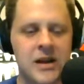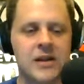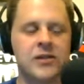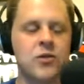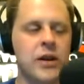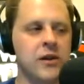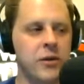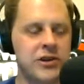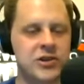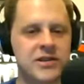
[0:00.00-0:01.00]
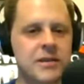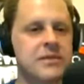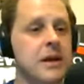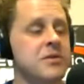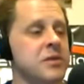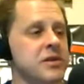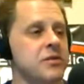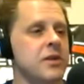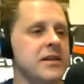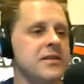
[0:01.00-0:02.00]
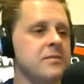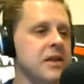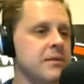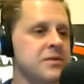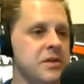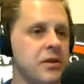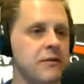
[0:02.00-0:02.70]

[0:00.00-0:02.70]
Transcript: Great question. Sometimes we do, and sometimes we don't.